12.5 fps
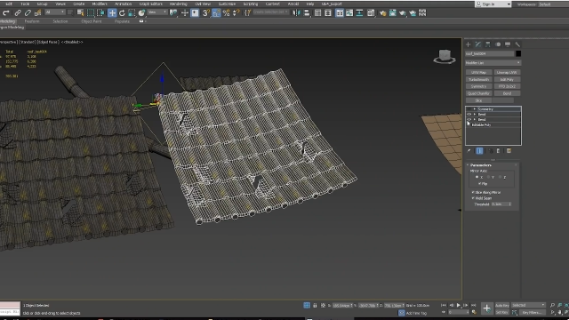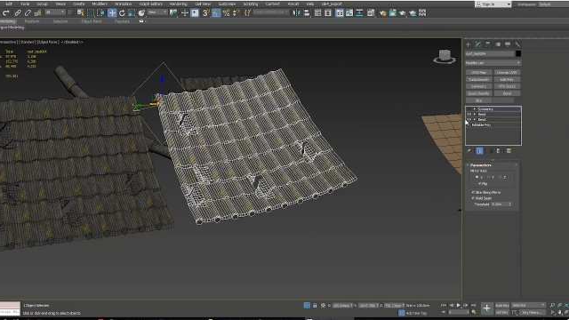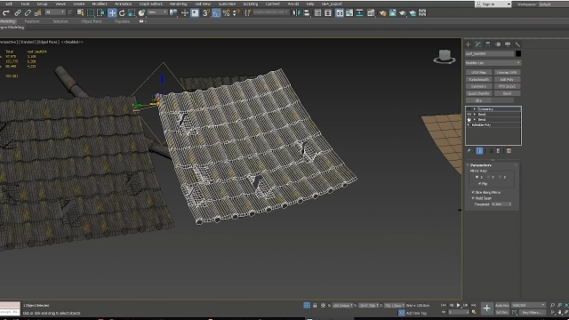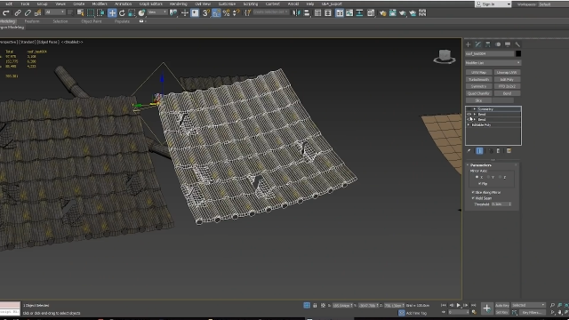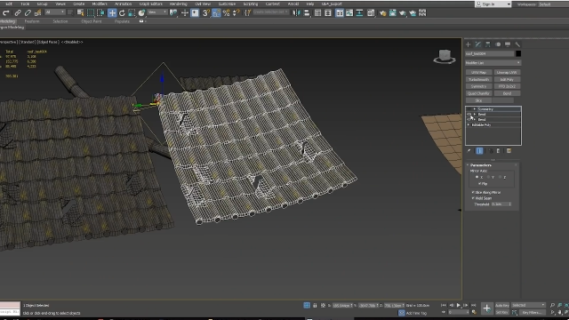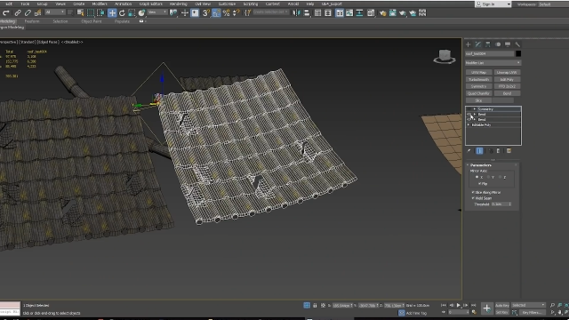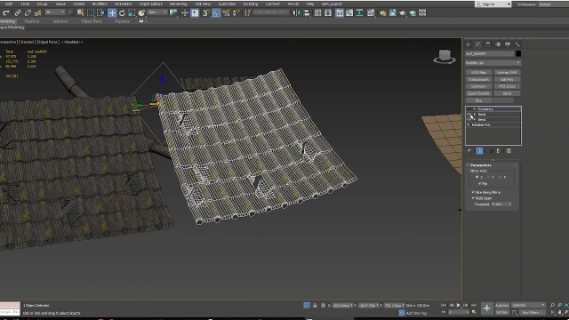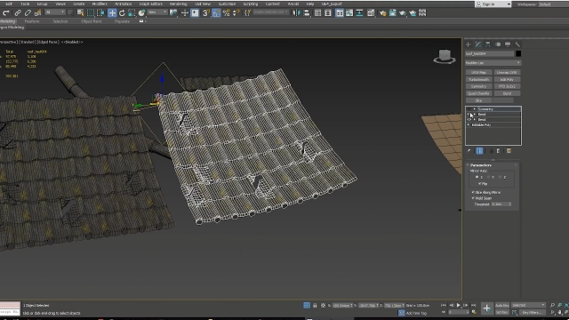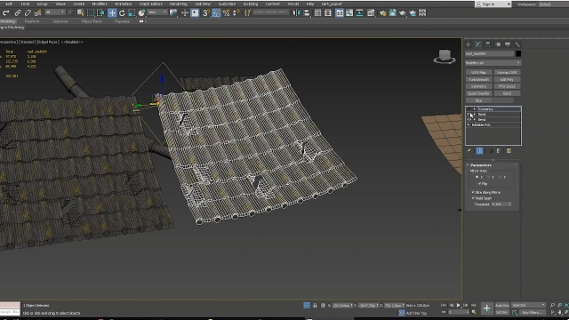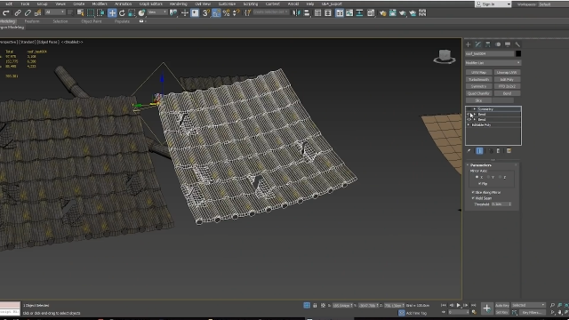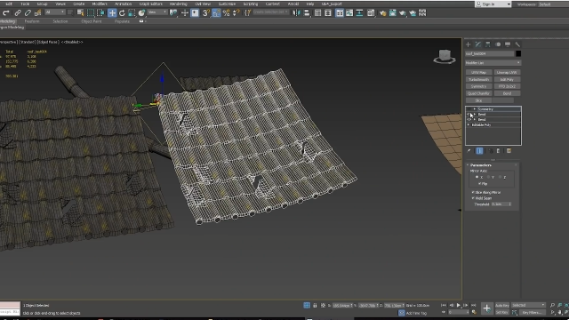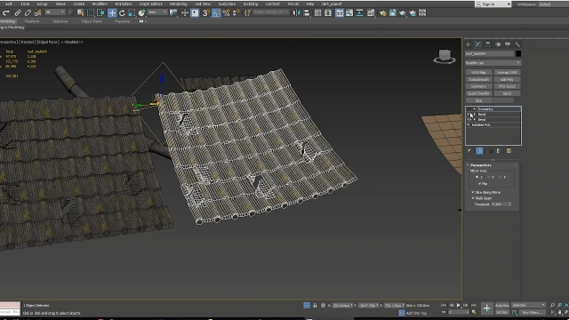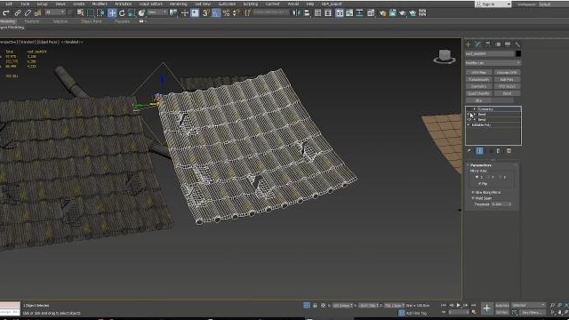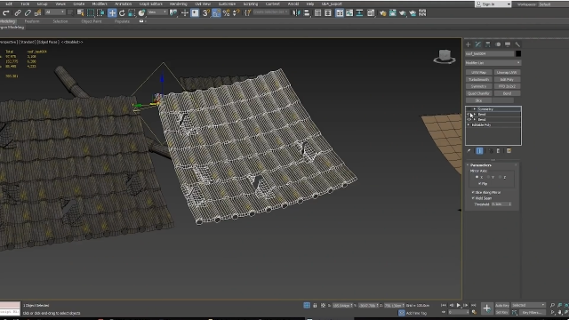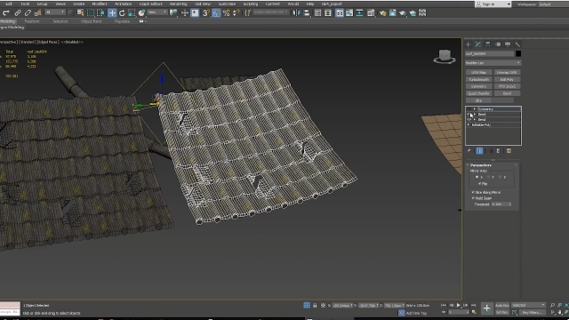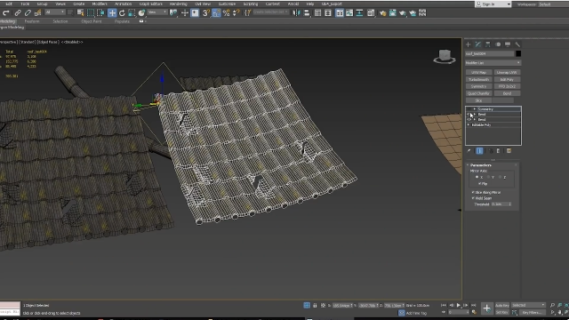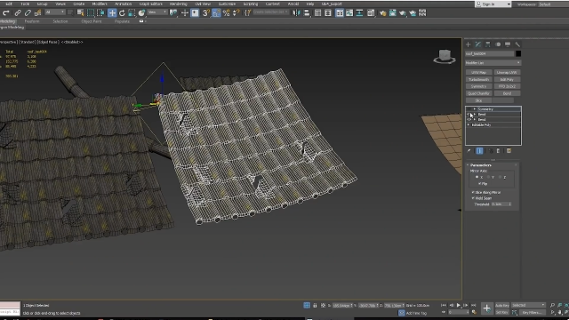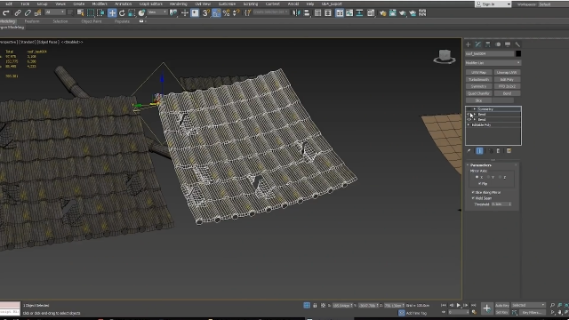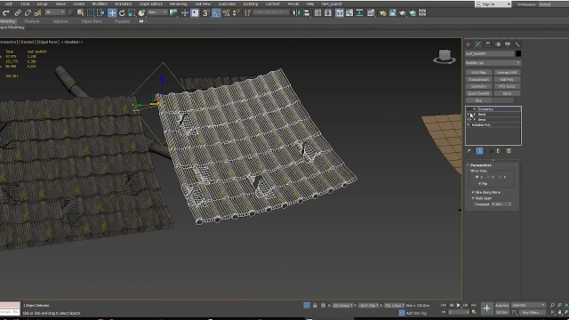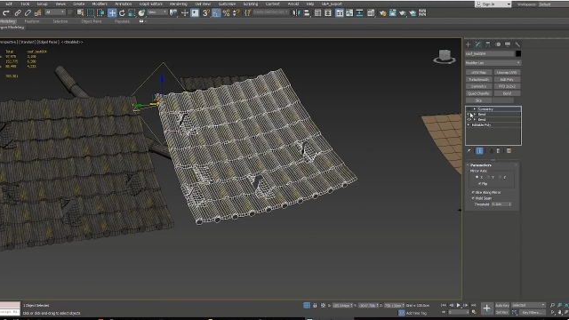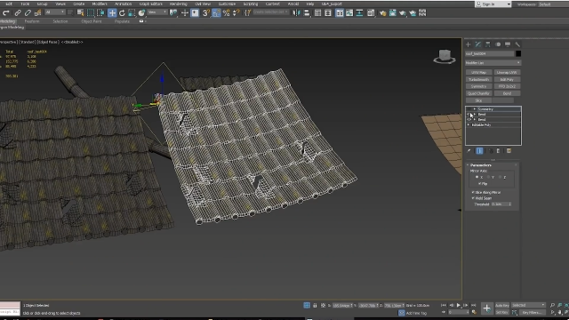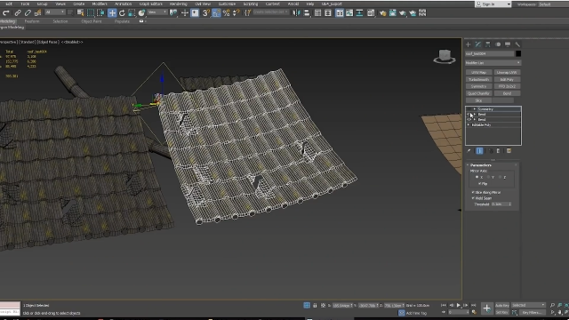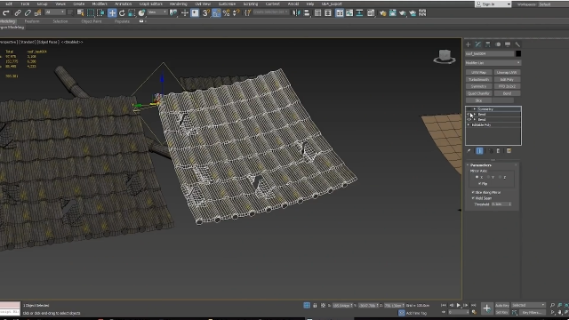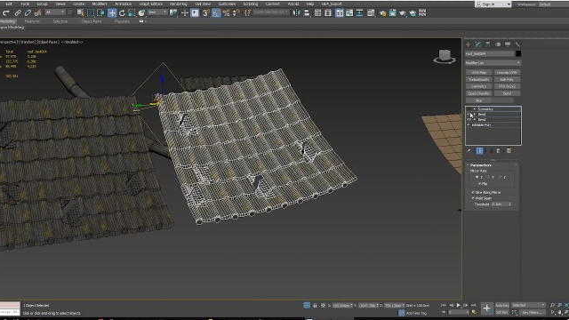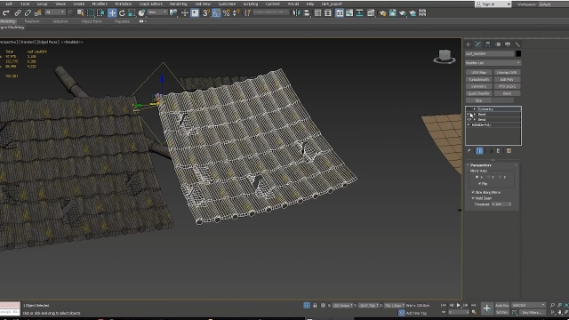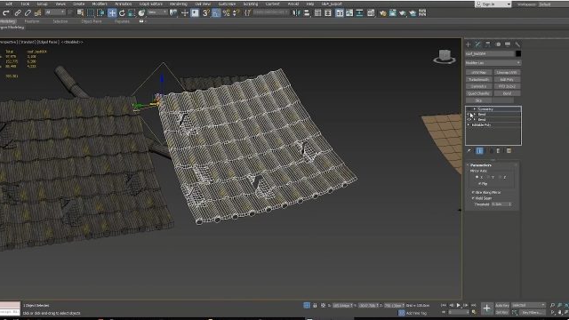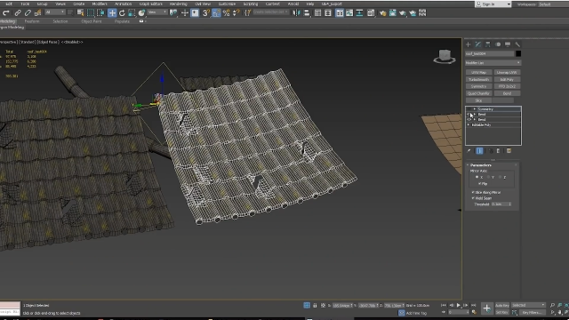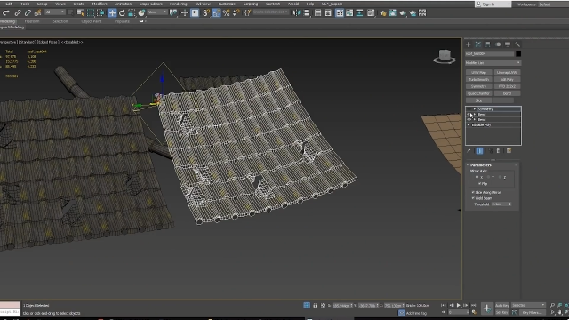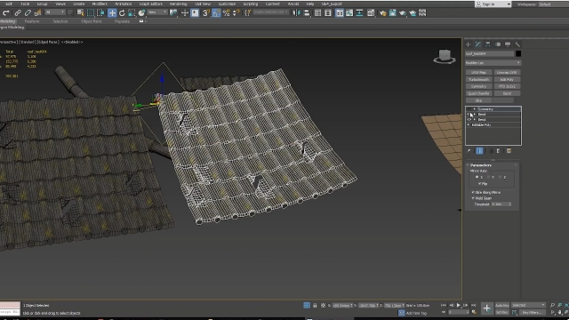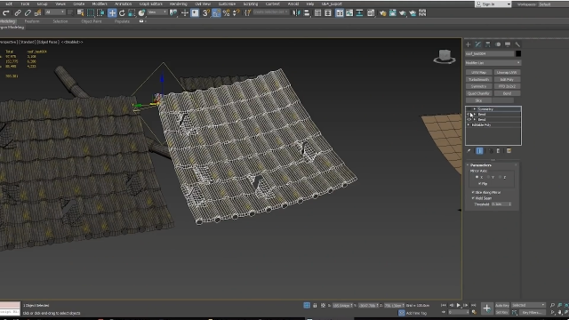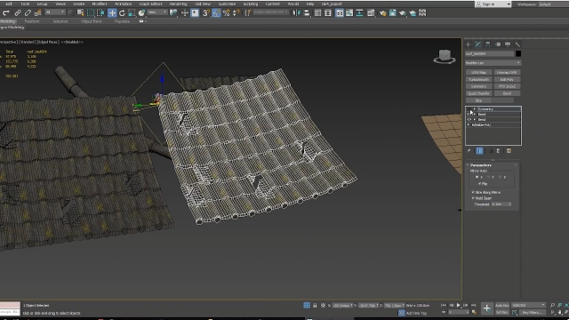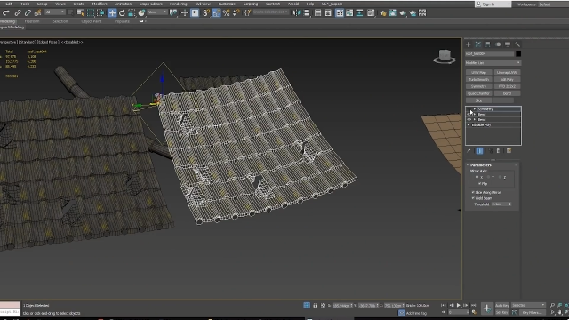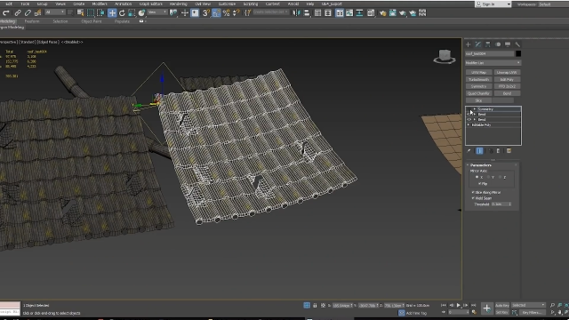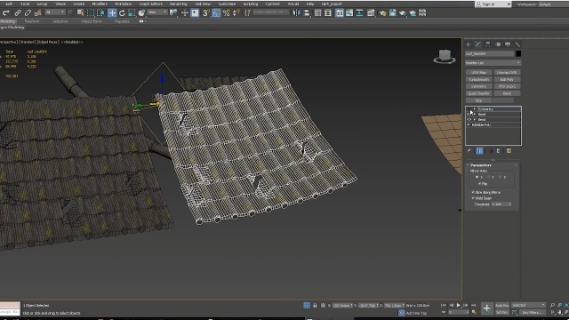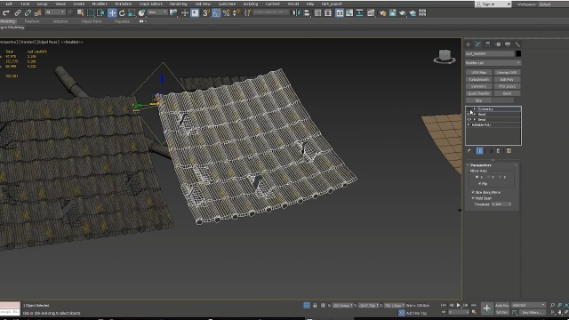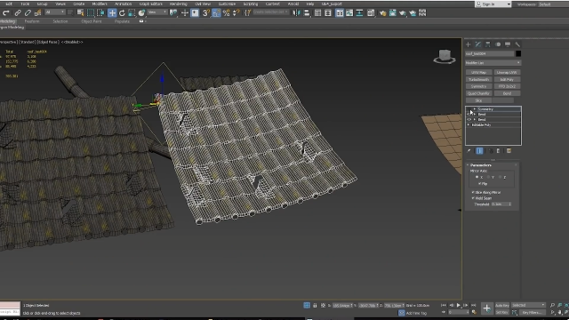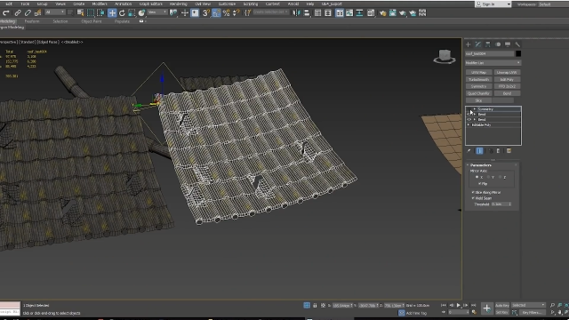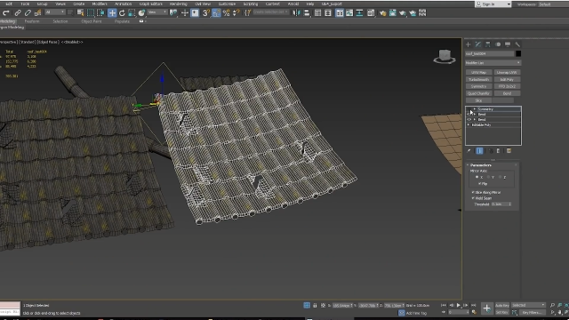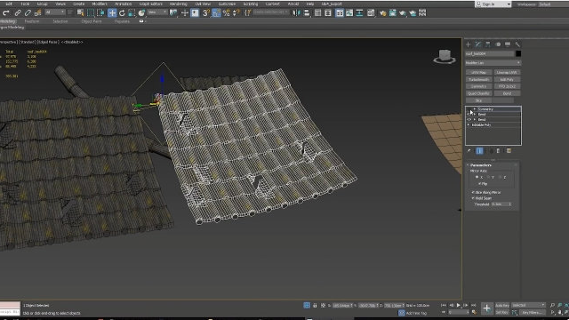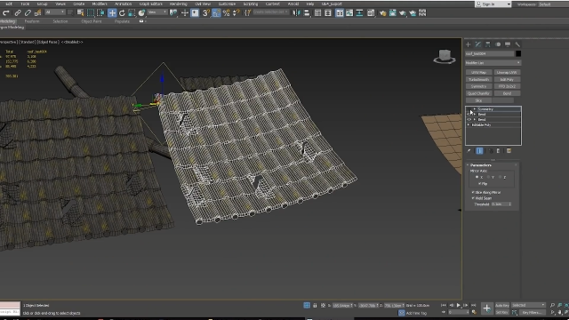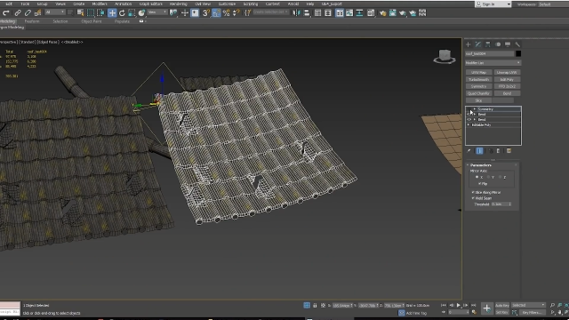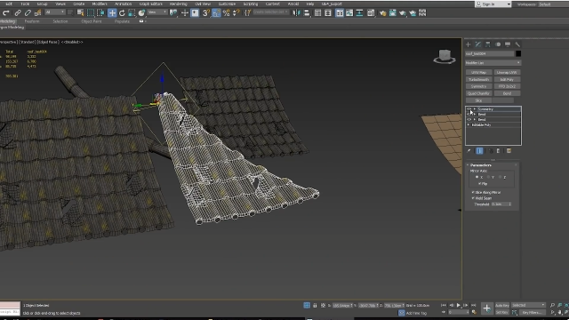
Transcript: No face is visible, so there are no lips to read.